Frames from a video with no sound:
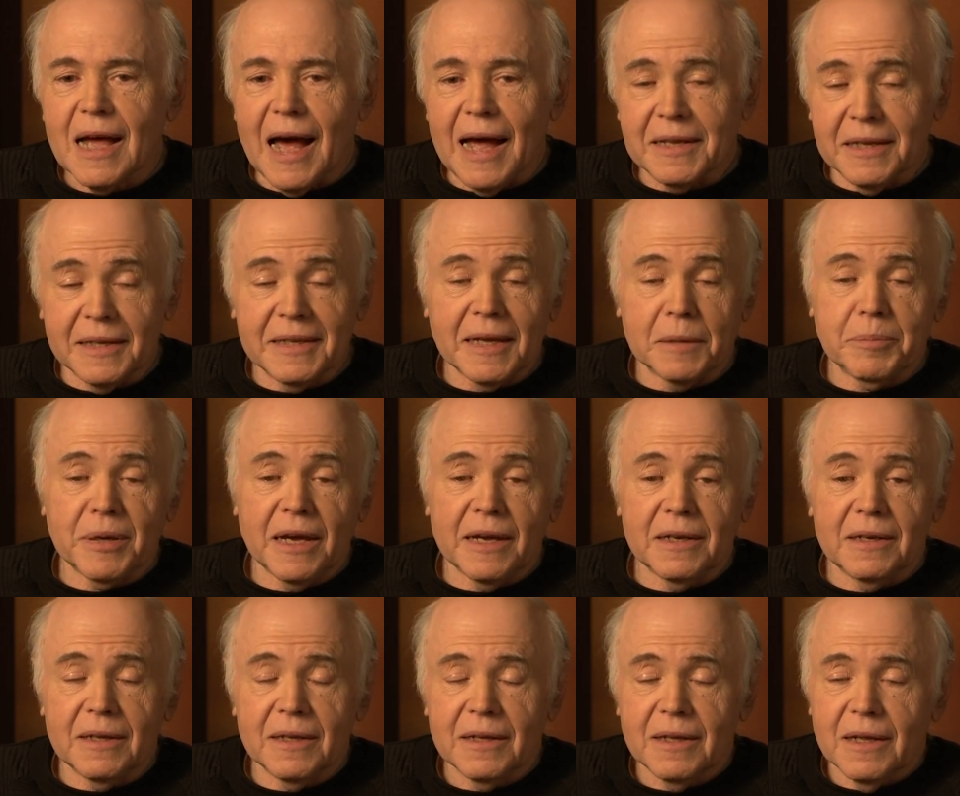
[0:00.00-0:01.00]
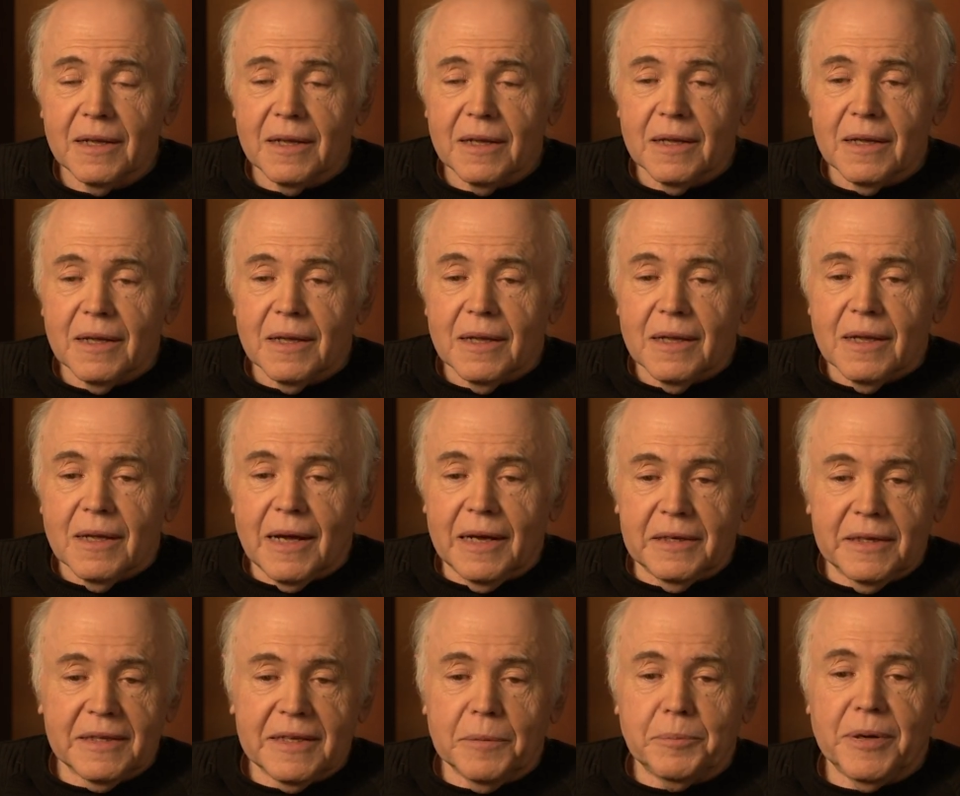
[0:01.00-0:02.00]
I did get paid. I
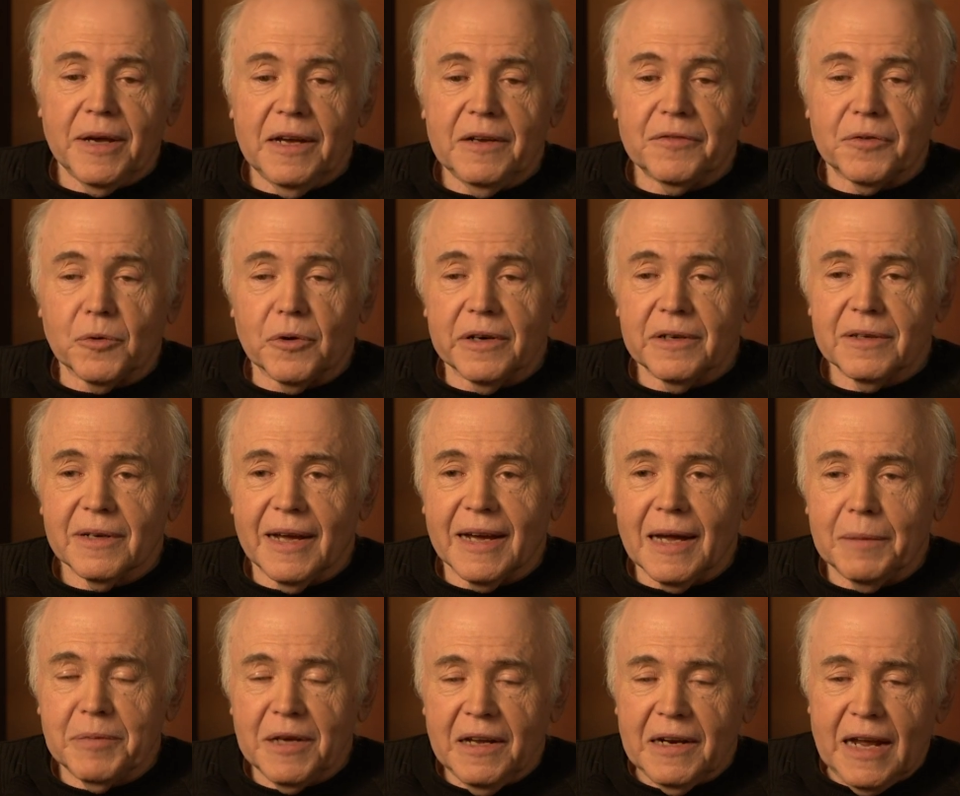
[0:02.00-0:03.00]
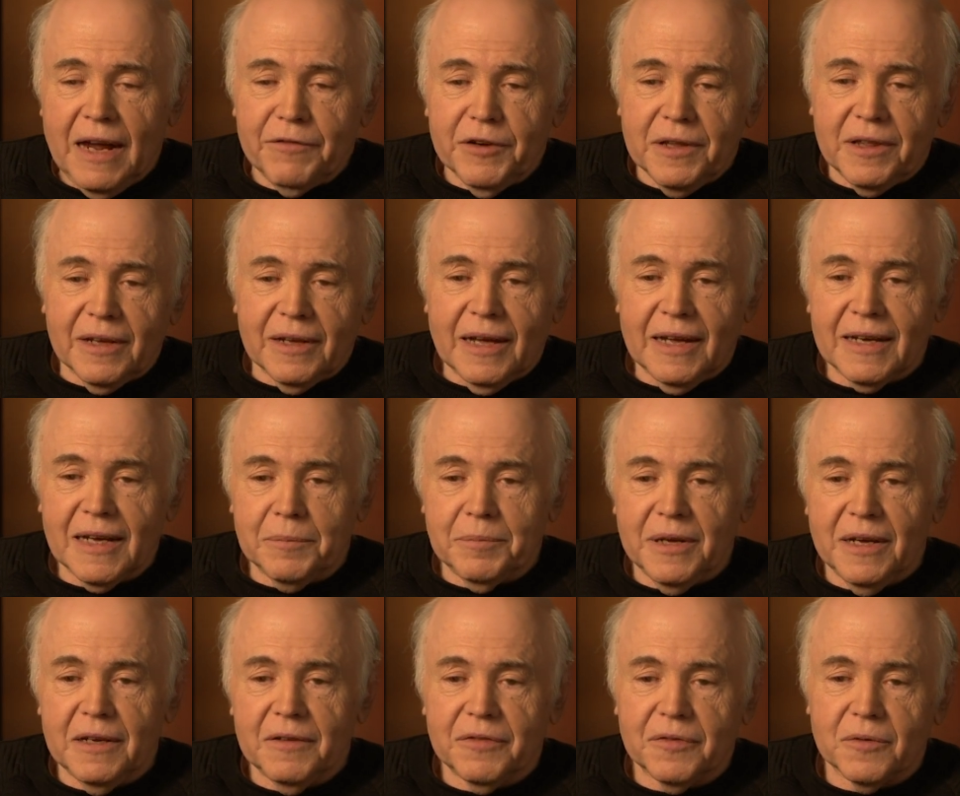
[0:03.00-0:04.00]
did get paid for it. I got paid everything. I got
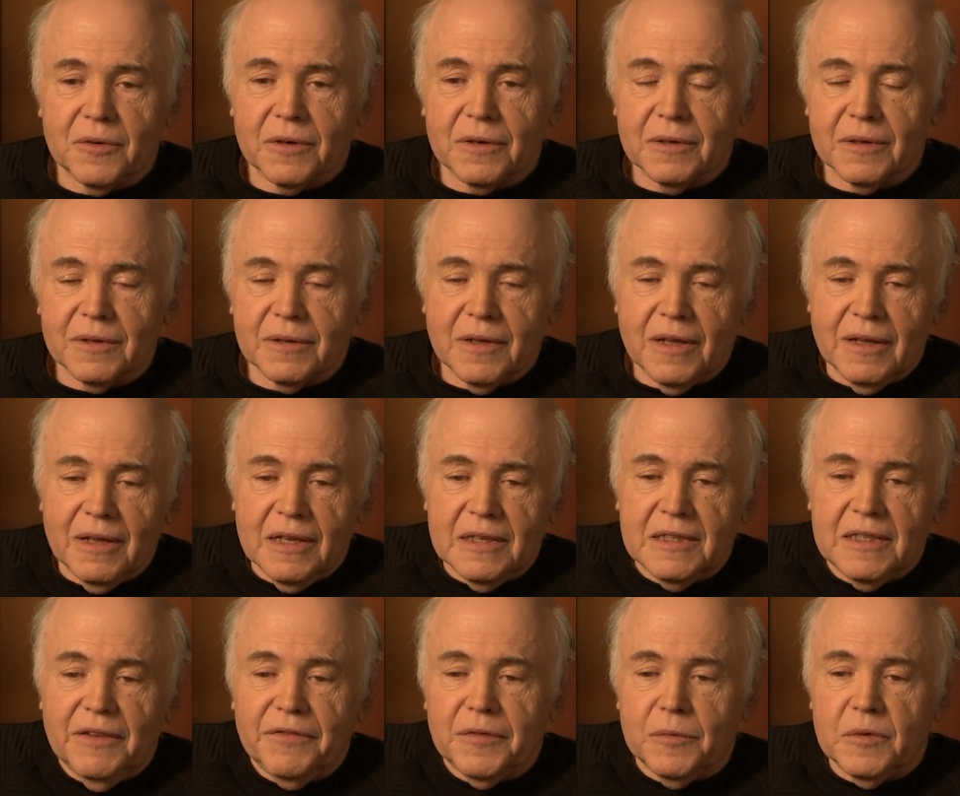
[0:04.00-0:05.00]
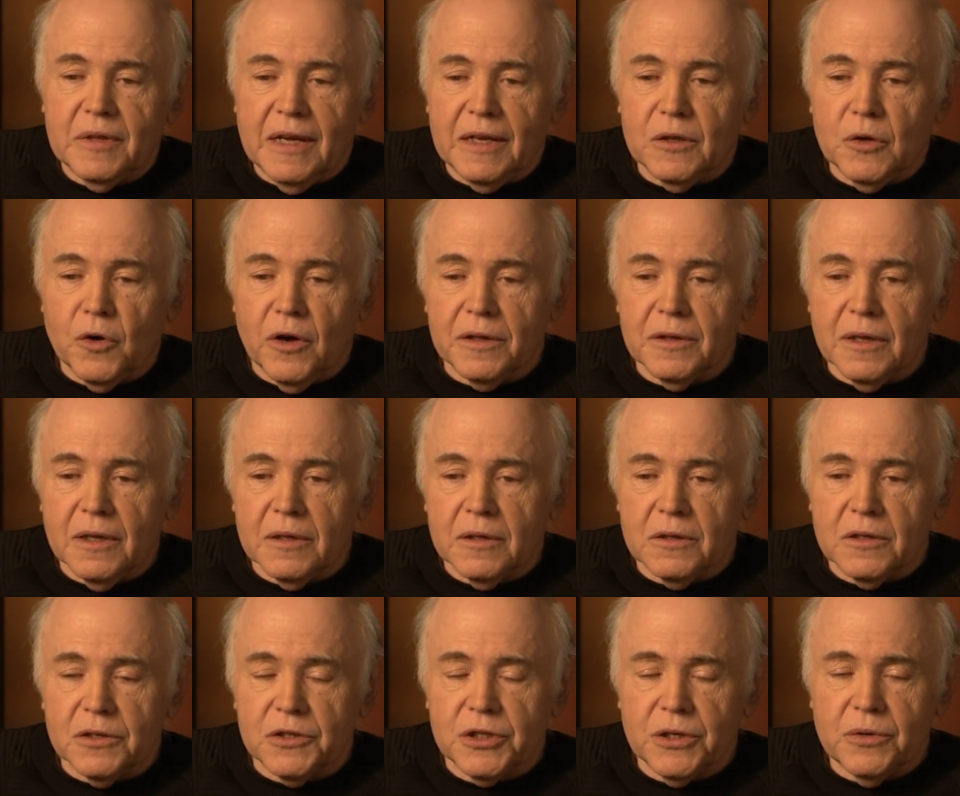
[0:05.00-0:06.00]
paid for as if they'd gone
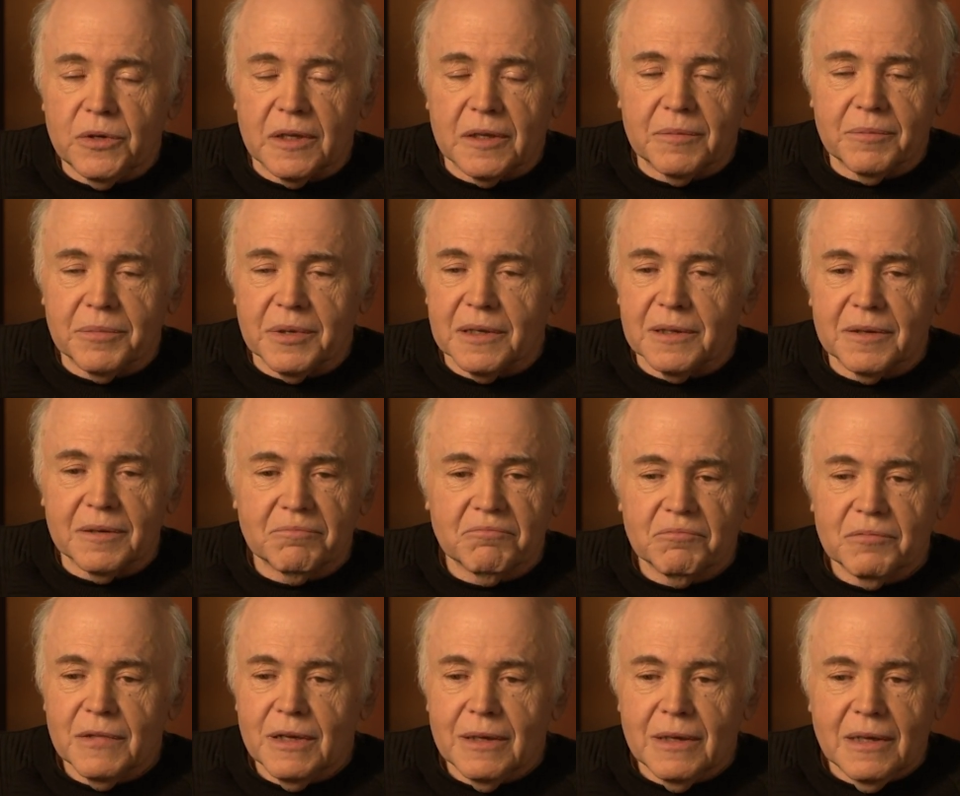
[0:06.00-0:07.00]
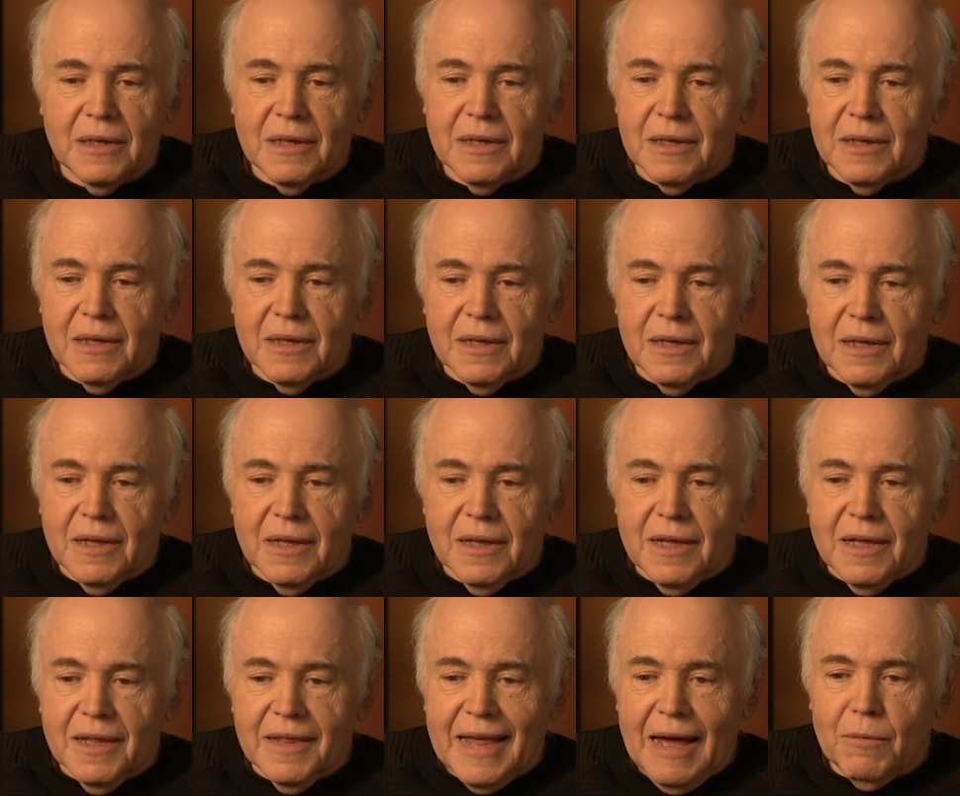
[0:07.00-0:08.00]
to shoot it, but
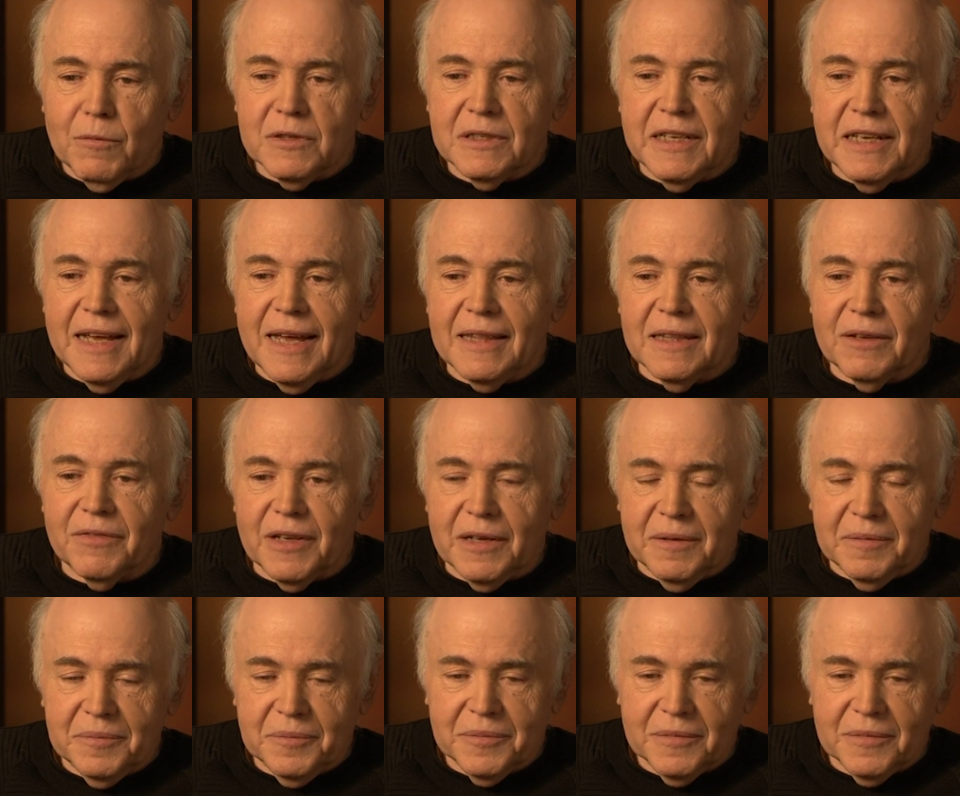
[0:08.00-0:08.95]
that was the end of it.